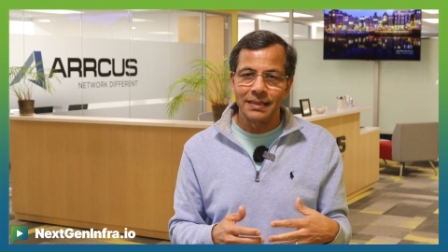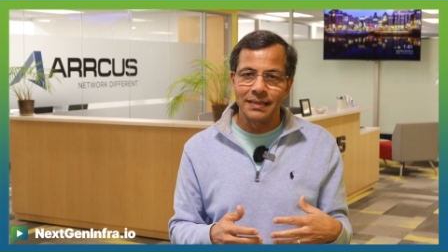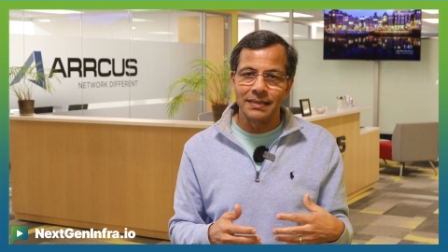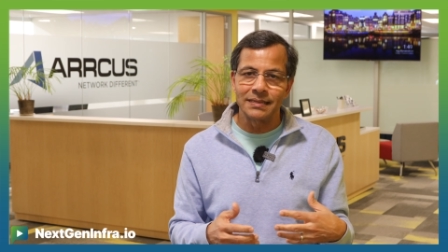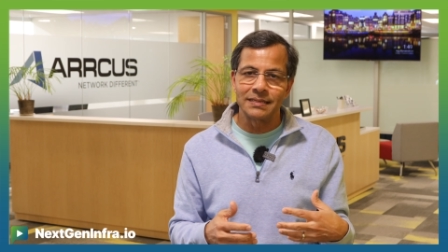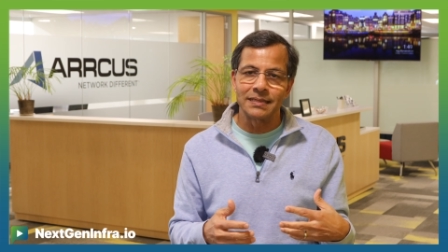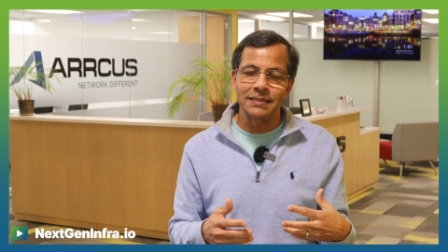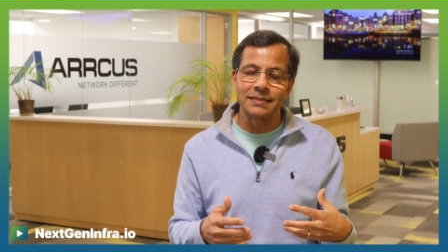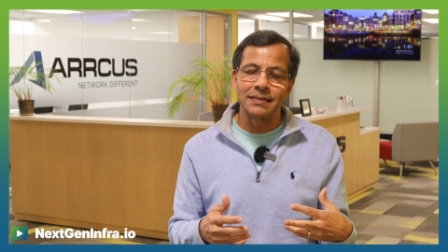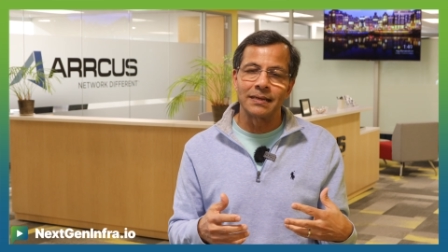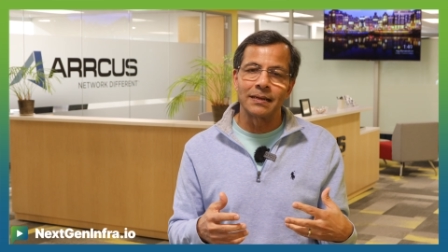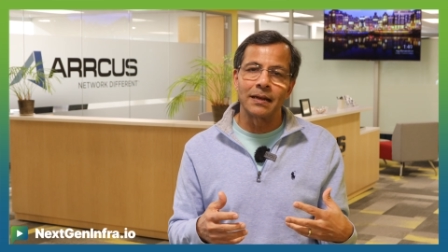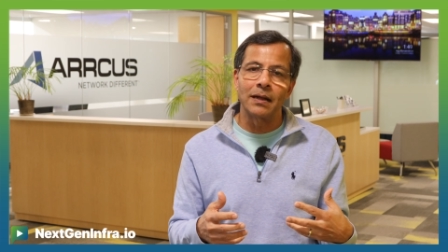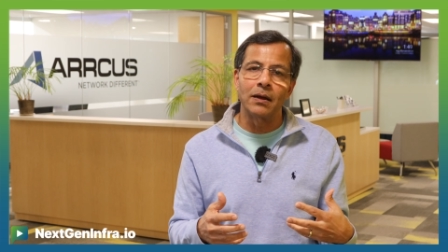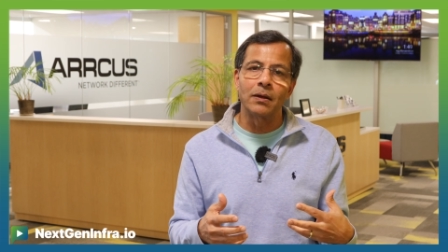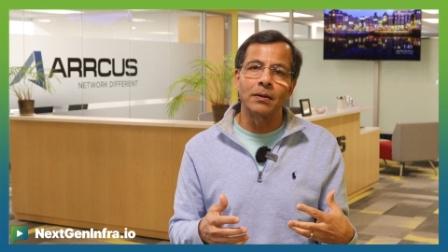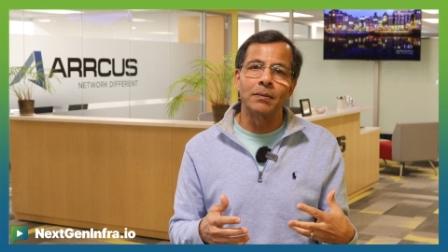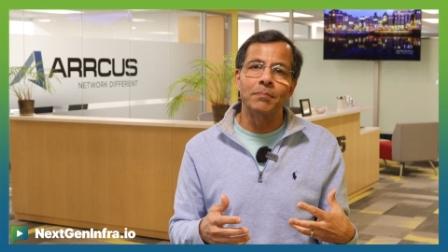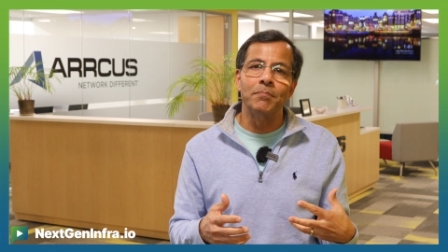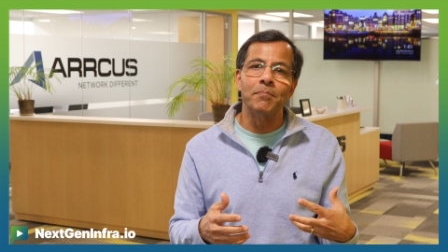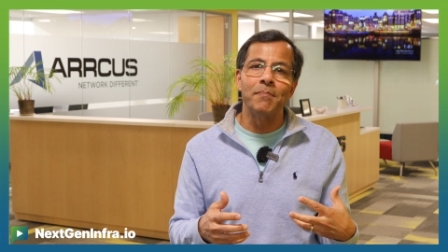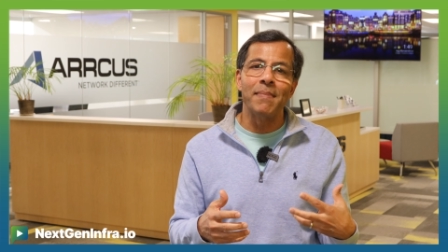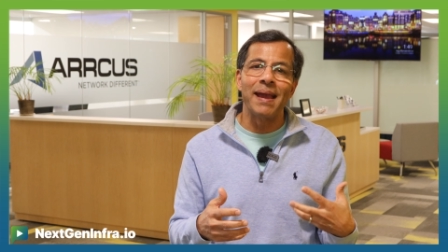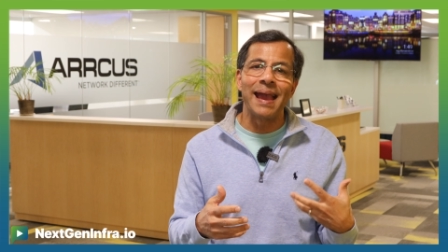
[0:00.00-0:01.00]
This is
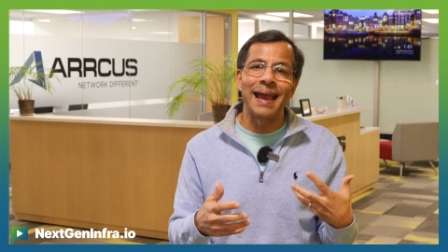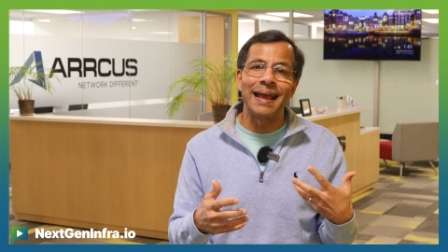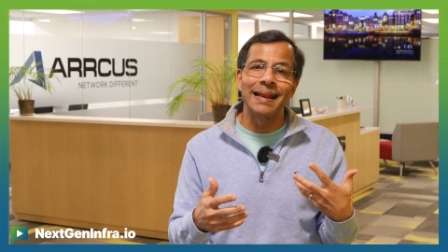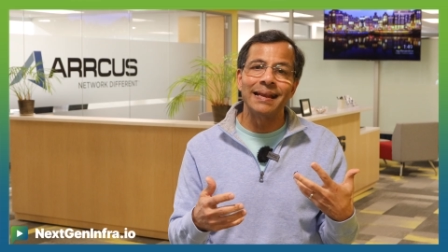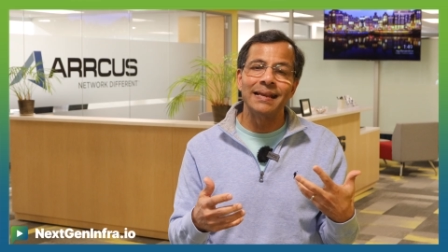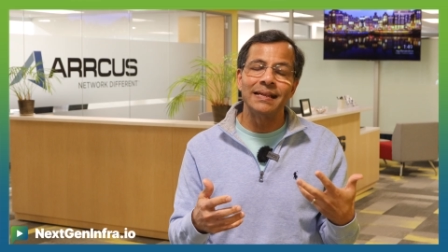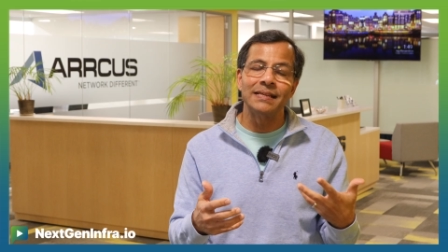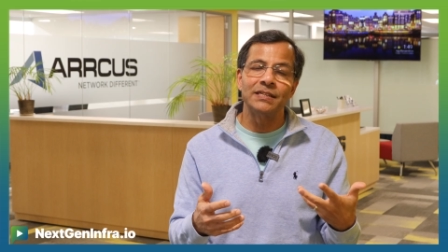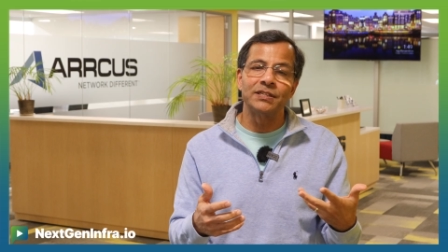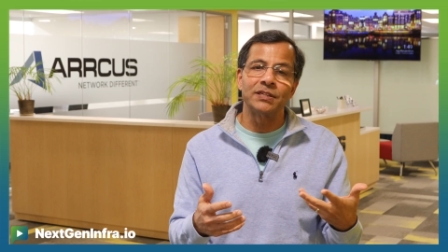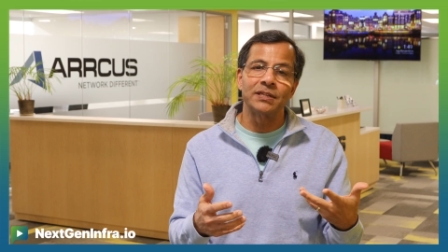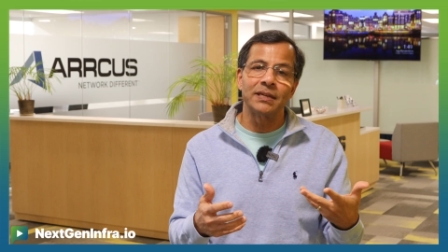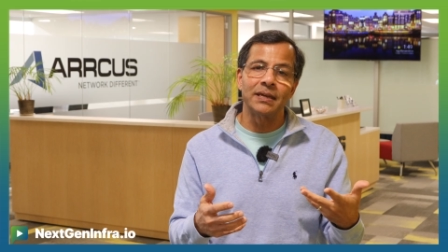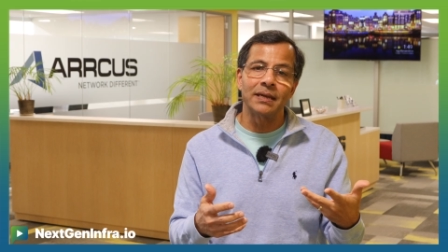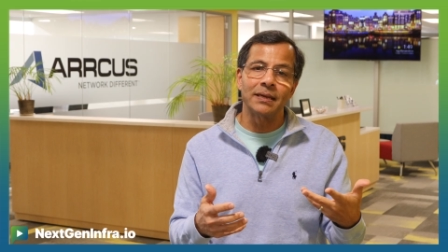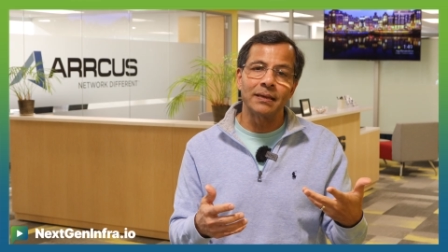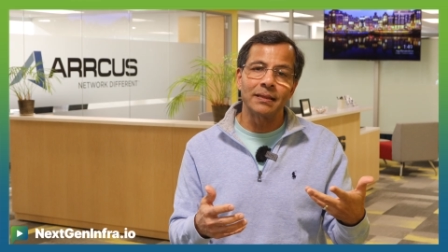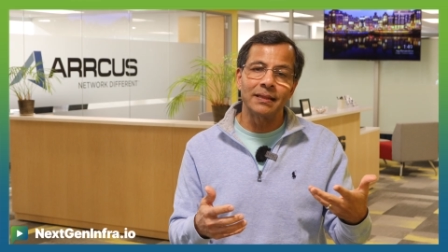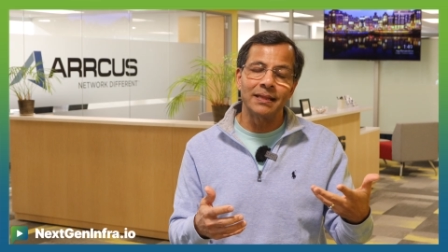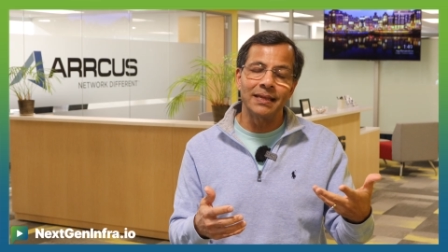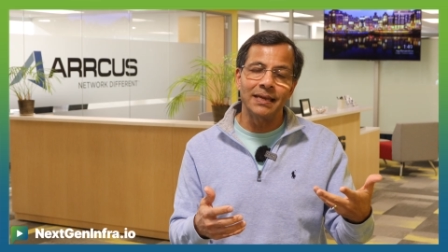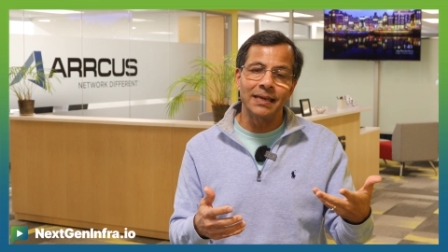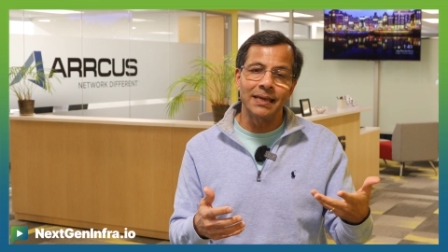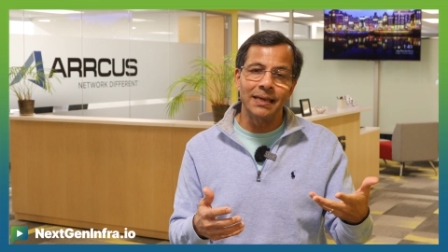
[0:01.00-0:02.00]
around
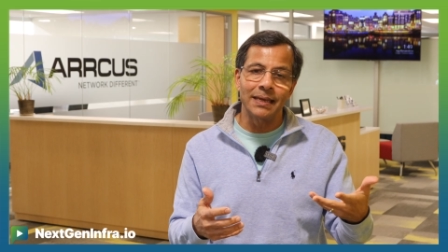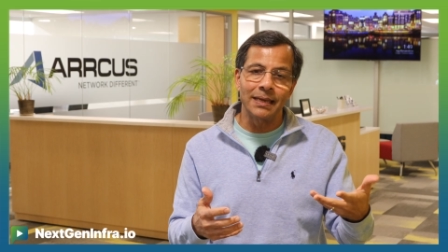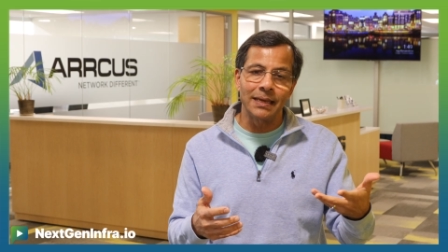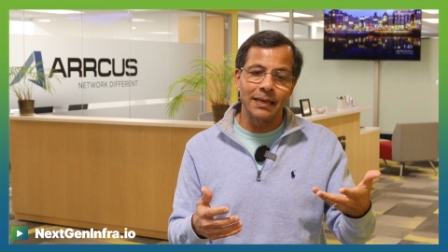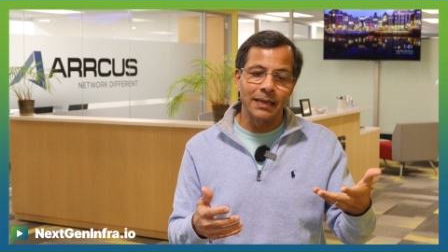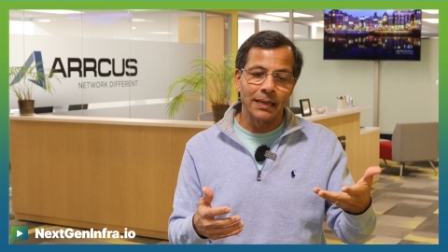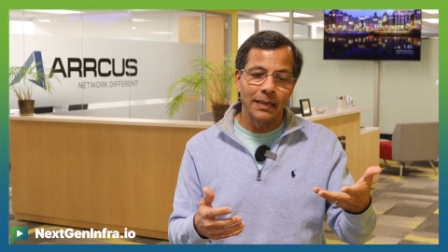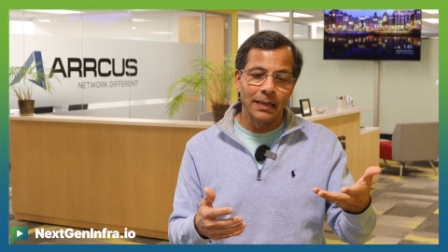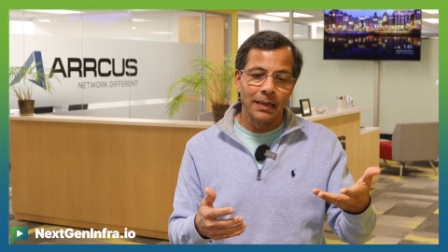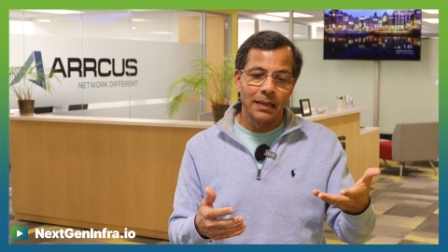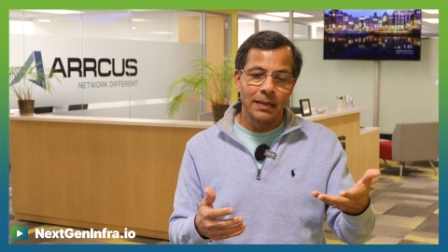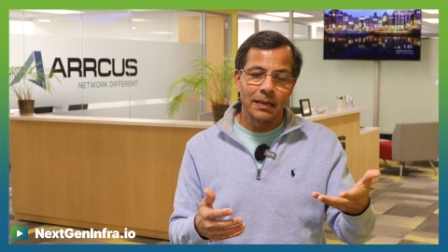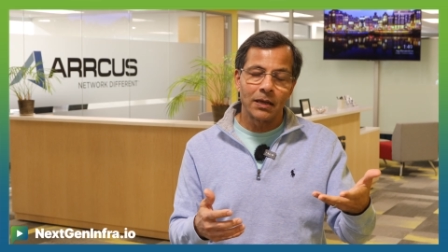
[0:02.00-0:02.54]
managing the